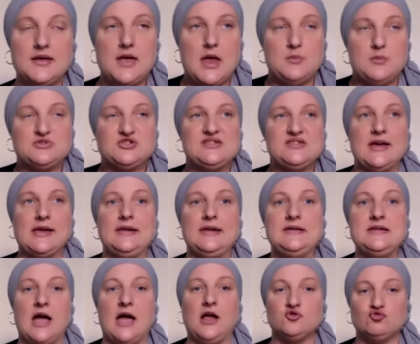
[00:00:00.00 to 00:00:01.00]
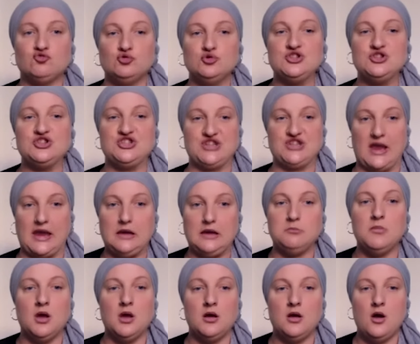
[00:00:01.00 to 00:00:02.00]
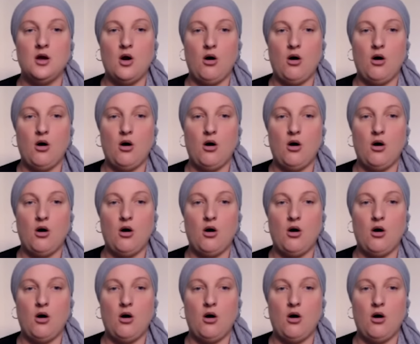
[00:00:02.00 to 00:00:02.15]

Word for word: it was just like a natural shame